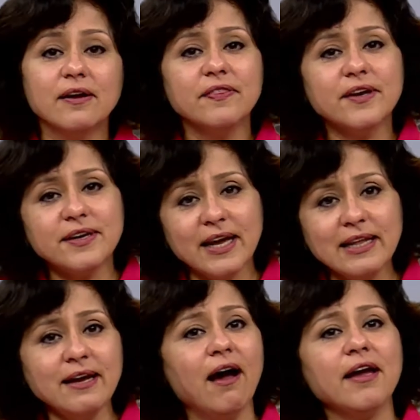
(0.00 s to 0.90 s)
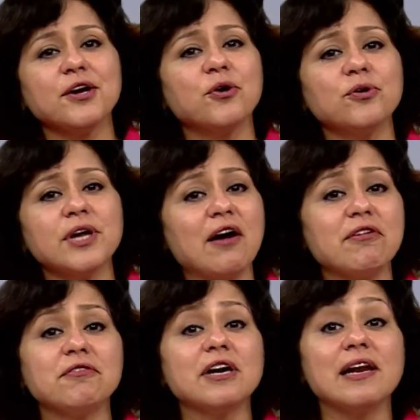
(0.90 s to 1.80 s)
The Delhi High Court,
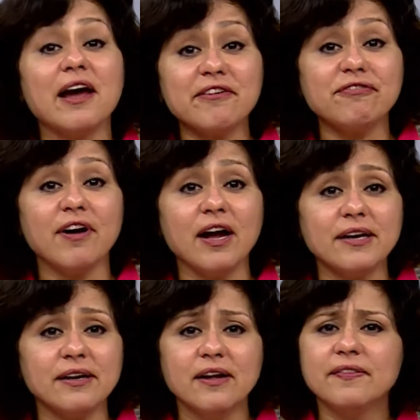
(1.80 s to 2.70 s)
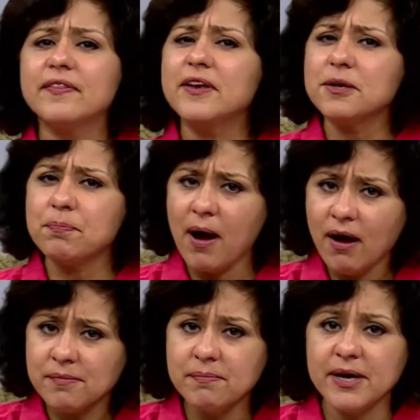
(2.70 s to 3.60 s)
however, clarified that the
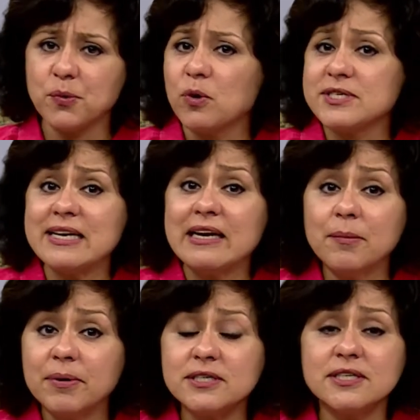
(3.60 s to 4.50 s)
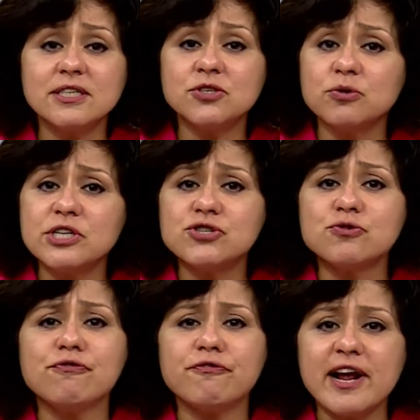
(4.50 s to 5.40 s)
department was at liberty to
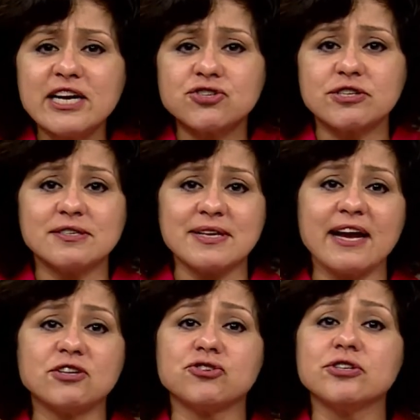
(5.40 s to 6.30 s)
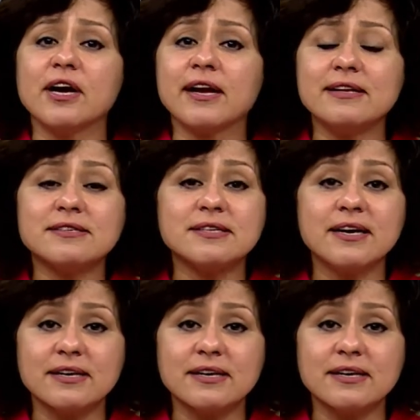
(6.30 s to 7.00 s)
issue fresh sanction against the